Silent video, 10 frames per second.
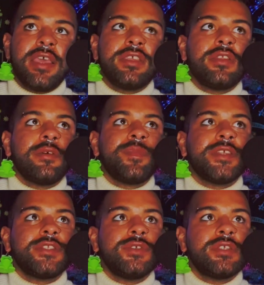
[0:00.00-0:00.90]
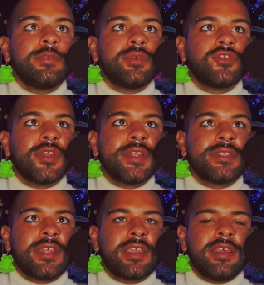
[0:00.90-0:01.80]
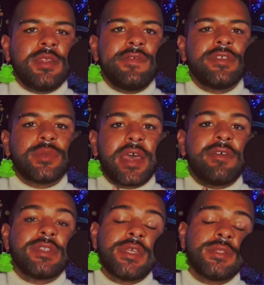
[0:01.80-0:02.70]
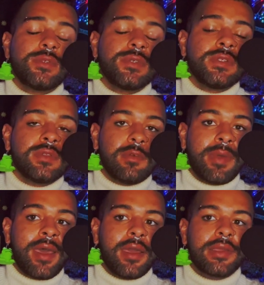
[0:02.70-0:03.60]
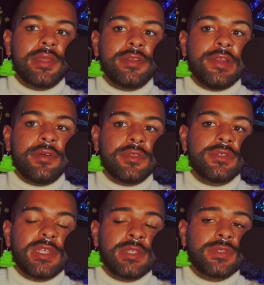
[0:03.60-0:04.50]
you know it's usually portrayed as like an individual having 10 swords in their back and you know those 10